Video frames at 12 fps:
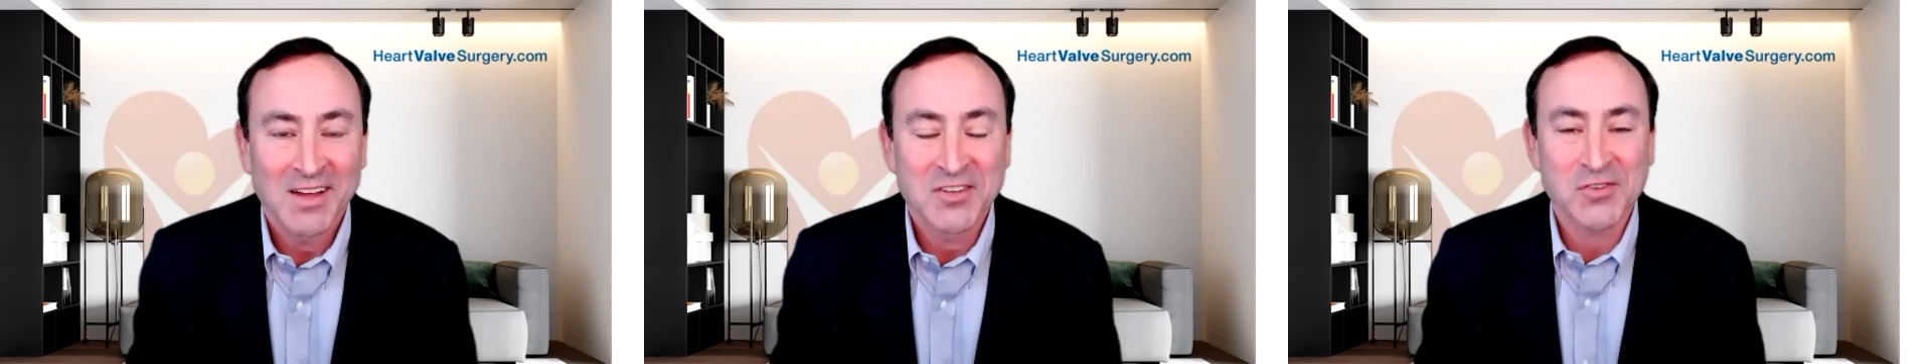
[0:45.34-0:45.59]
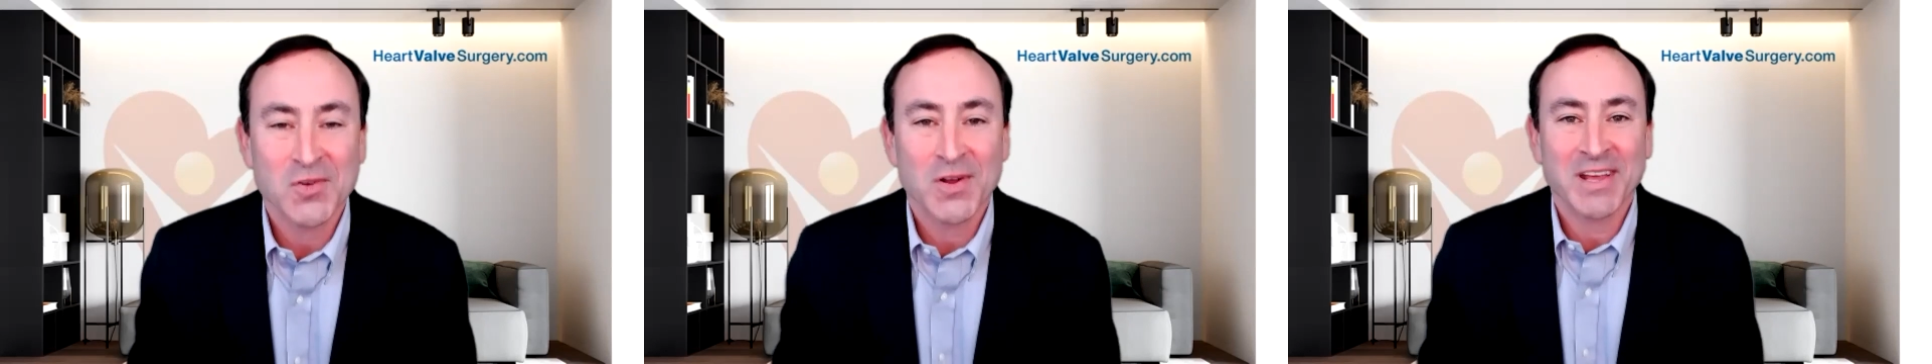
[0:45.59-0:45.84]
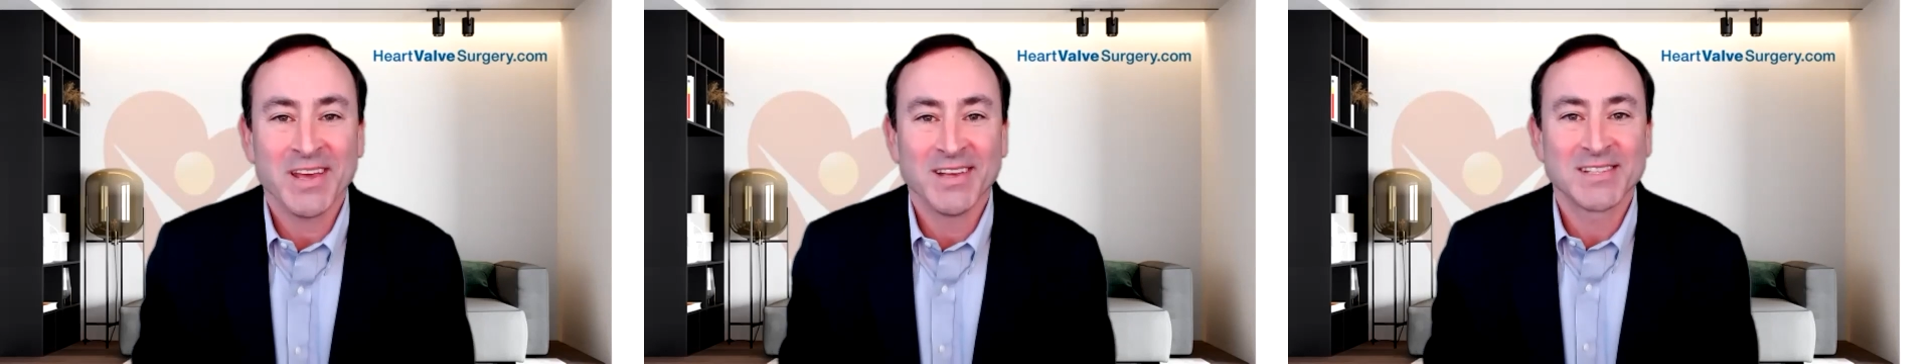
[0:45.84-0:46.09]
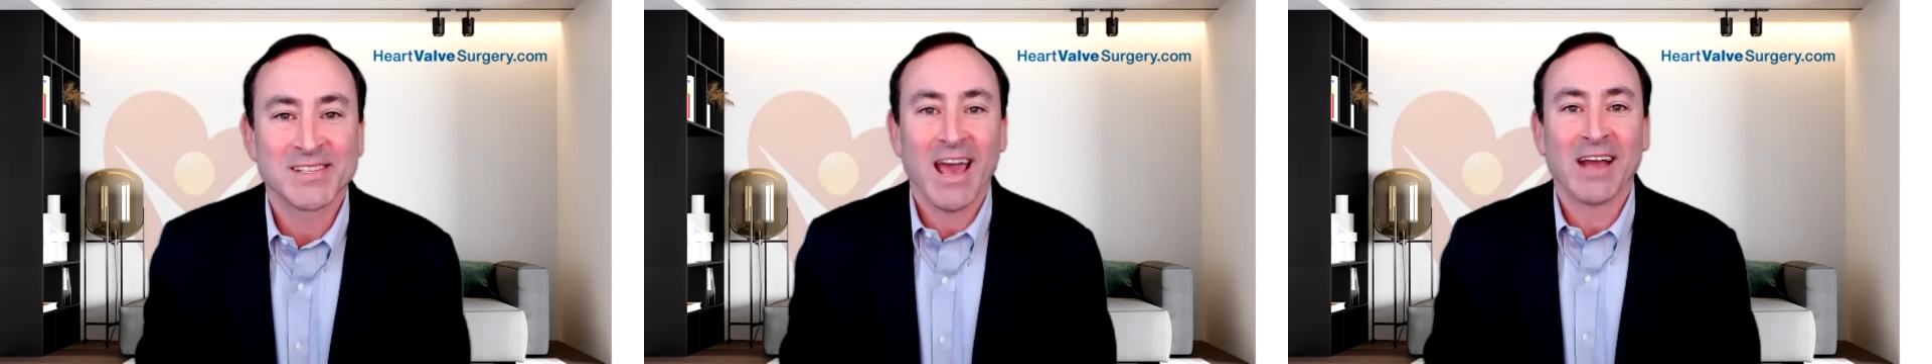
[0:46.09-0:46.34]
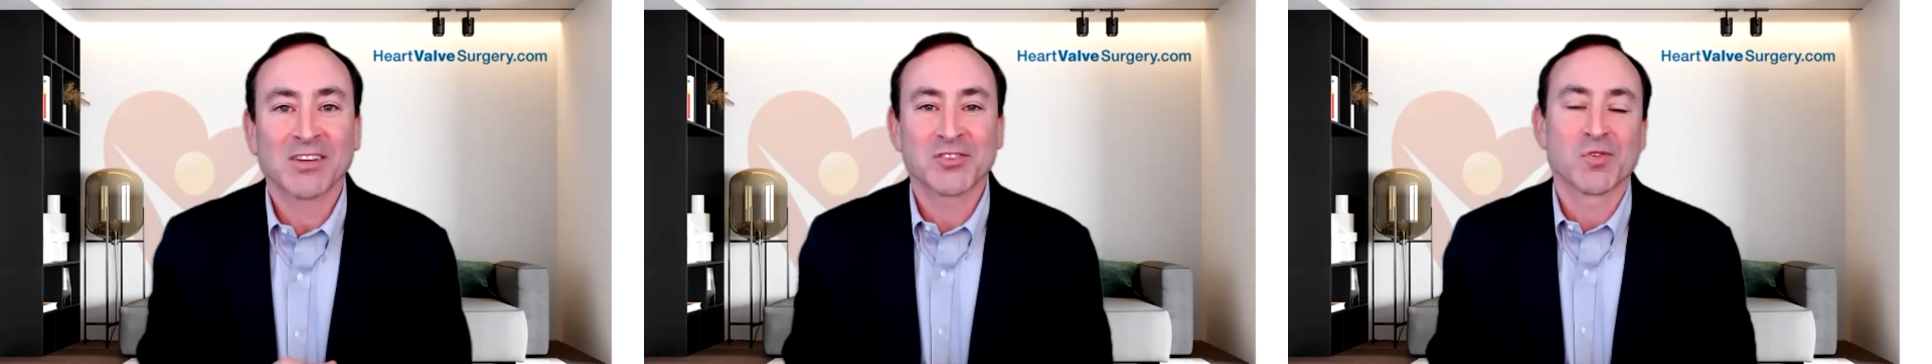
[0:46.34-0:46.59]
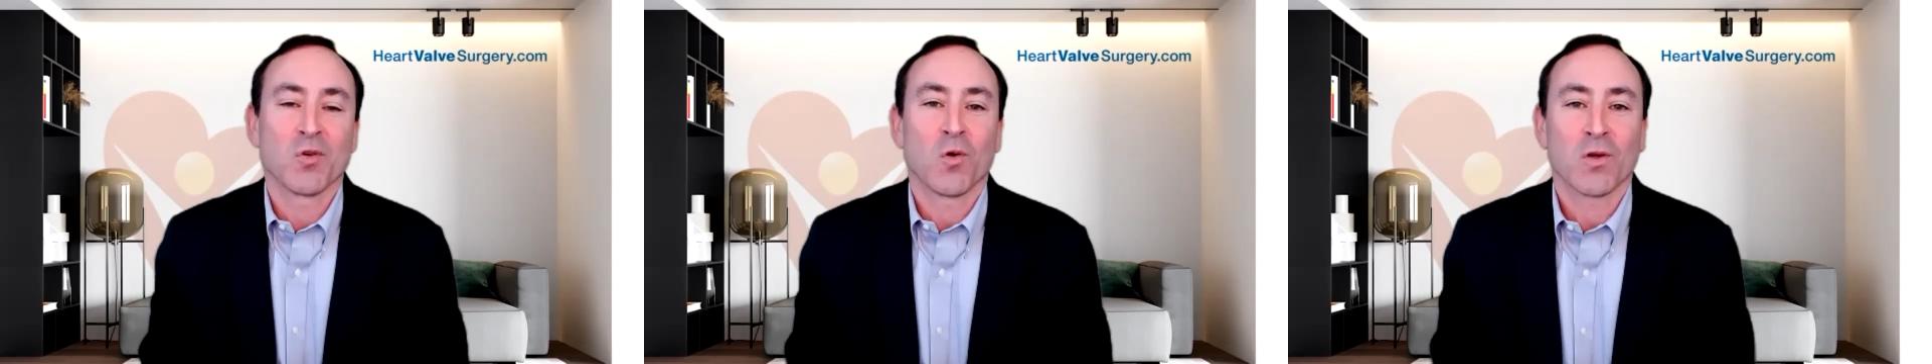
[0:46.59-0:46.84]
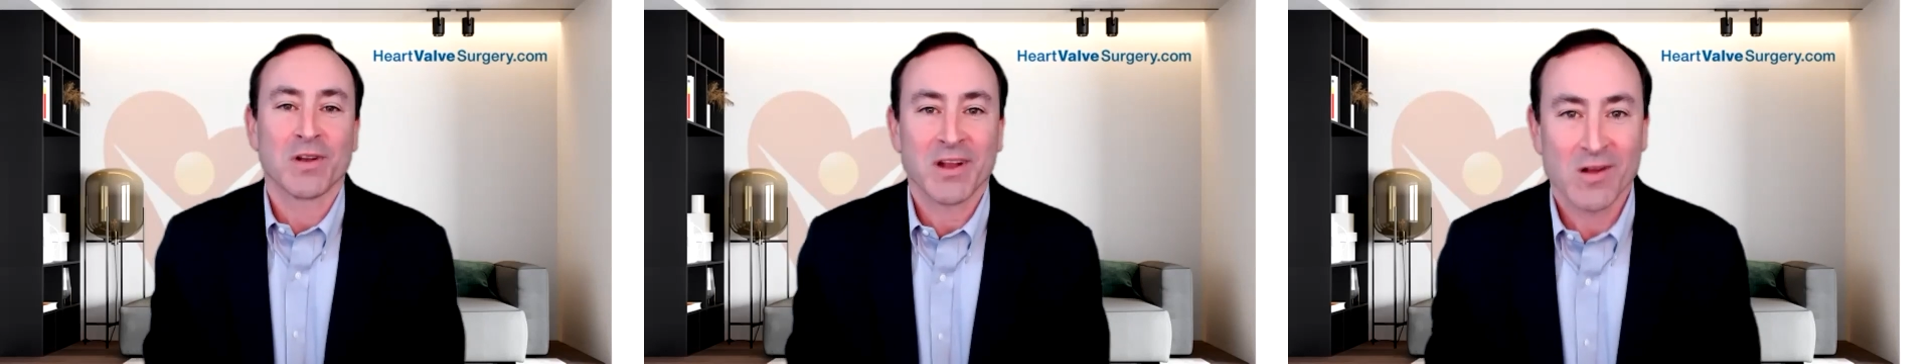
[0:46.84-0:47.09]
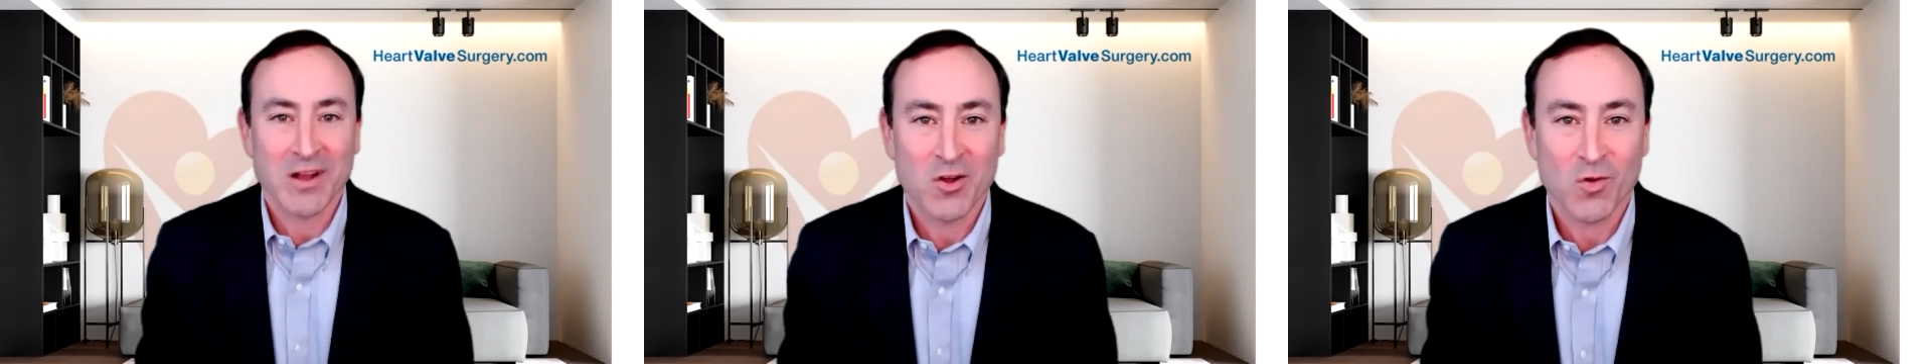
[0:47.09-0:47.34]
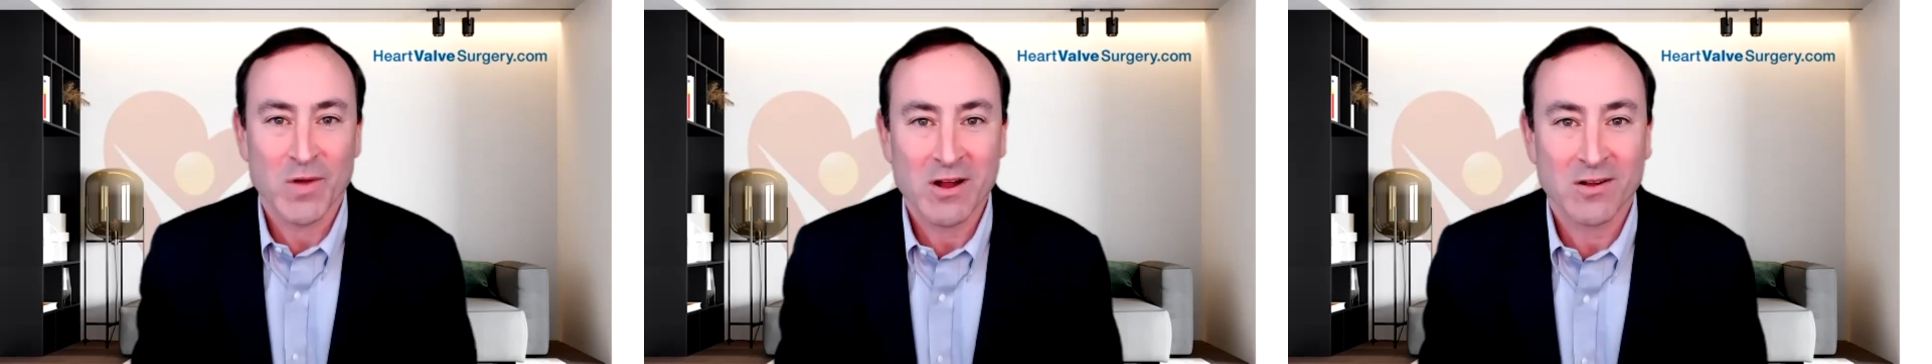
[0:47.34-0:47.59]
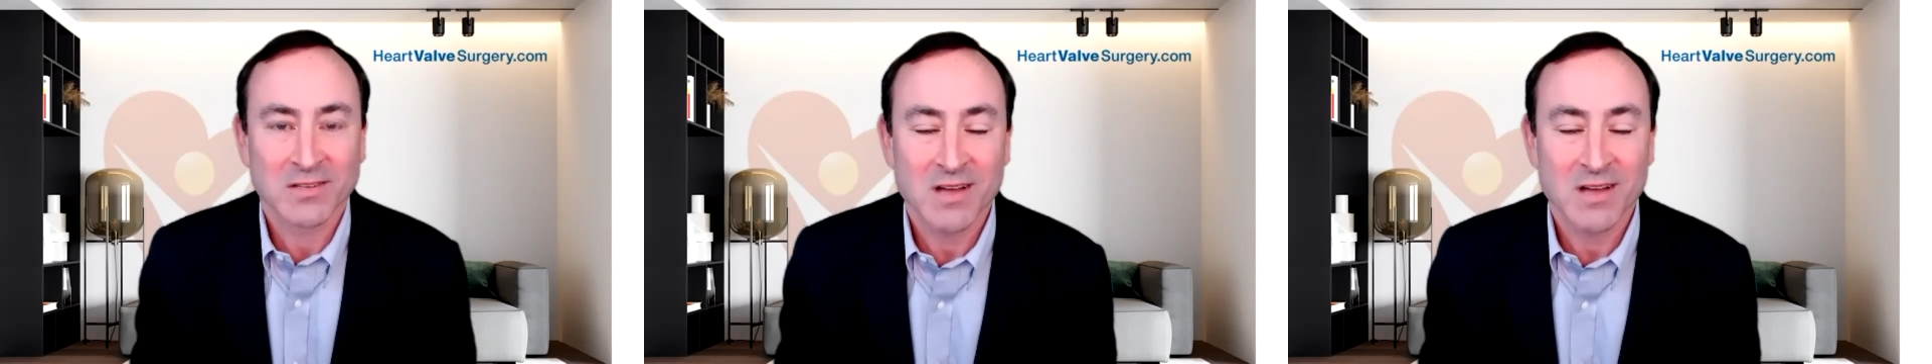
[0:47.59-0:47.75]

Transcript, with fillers: During his extraordinary career,